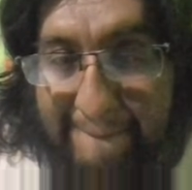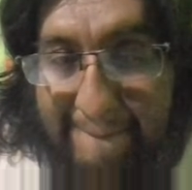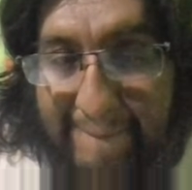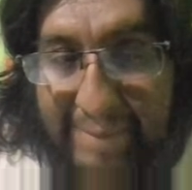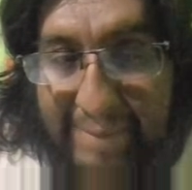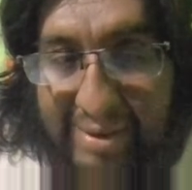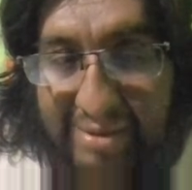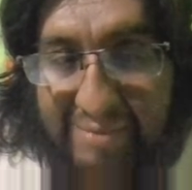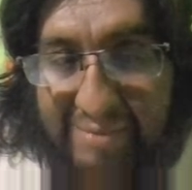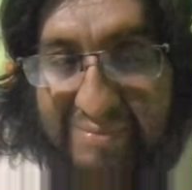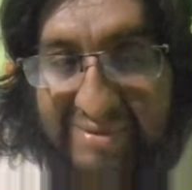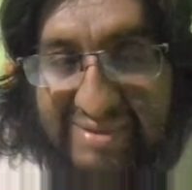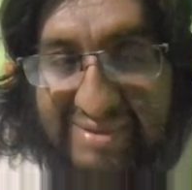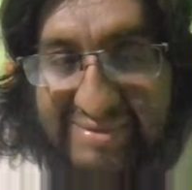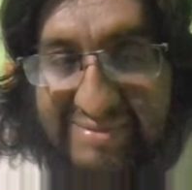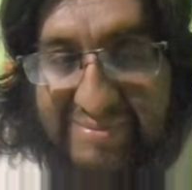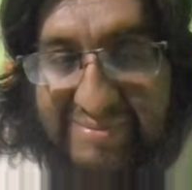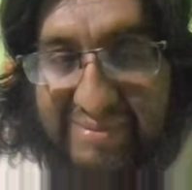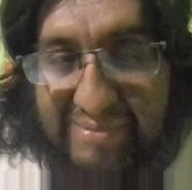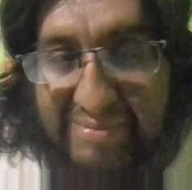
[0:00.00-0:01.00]
Her
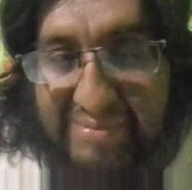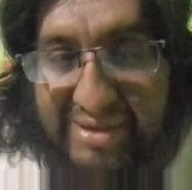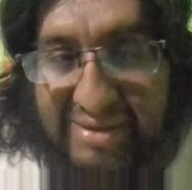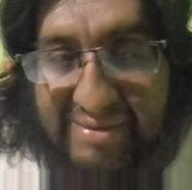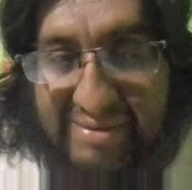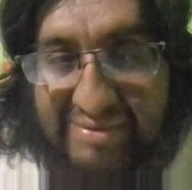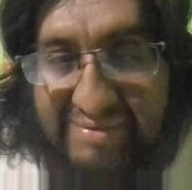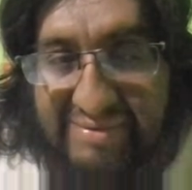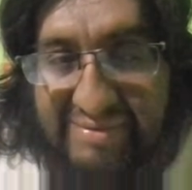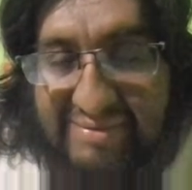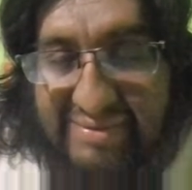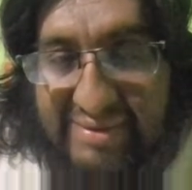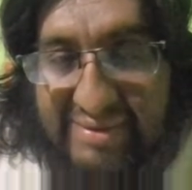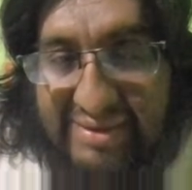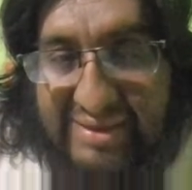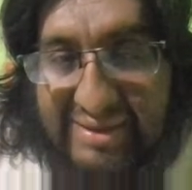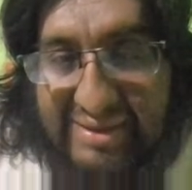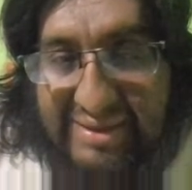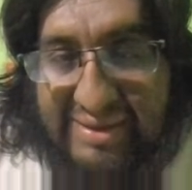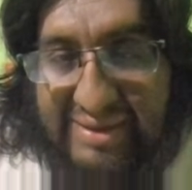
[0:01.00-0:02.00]
bits per minute,
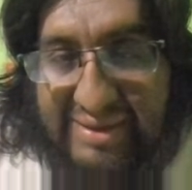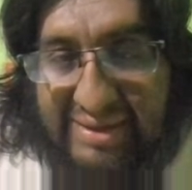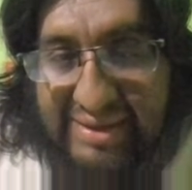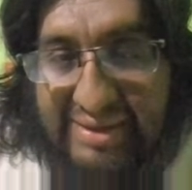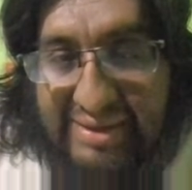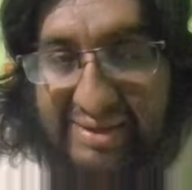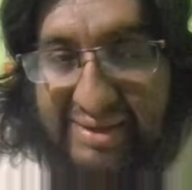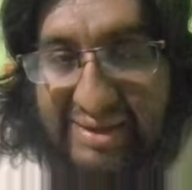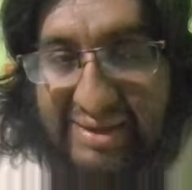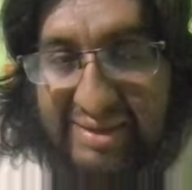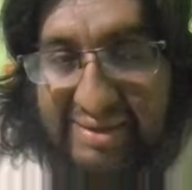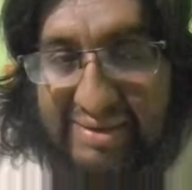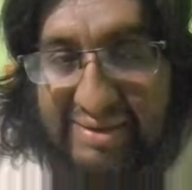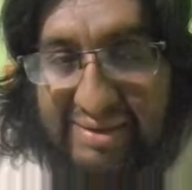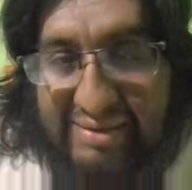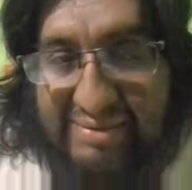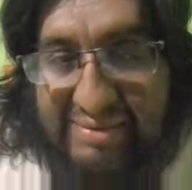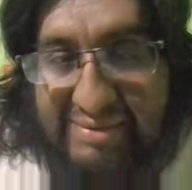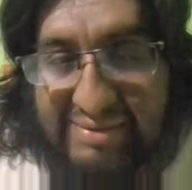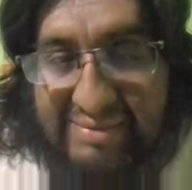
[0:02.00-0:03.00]
99,
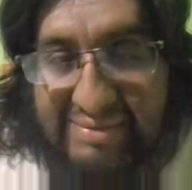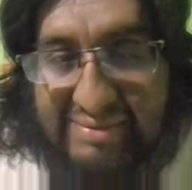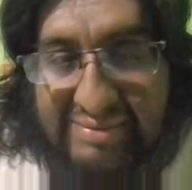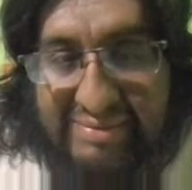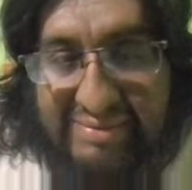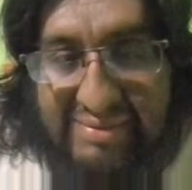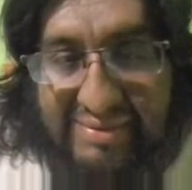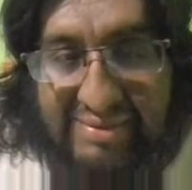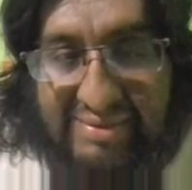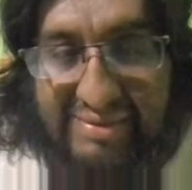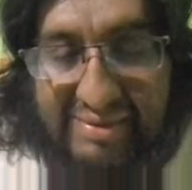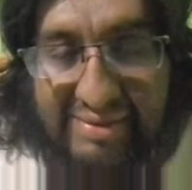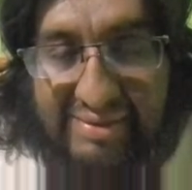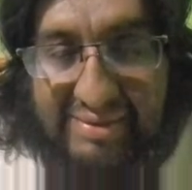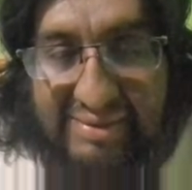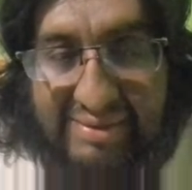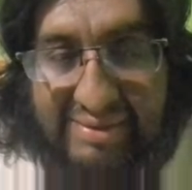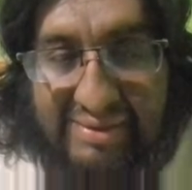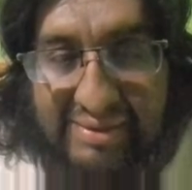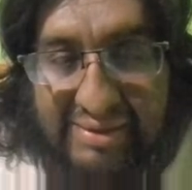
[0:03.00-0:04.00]
96.
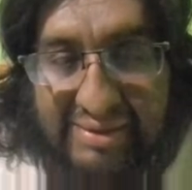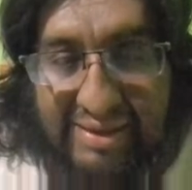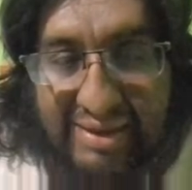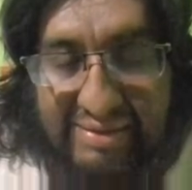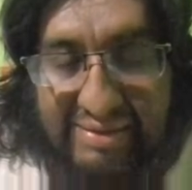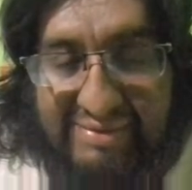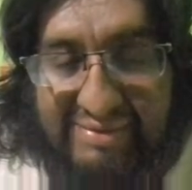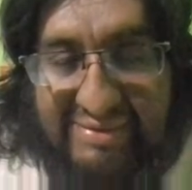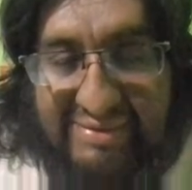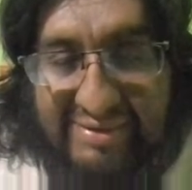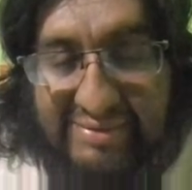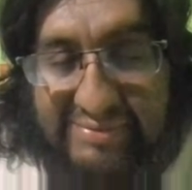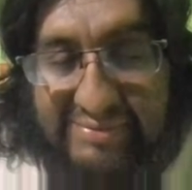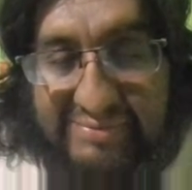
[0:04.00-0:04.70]
Cat.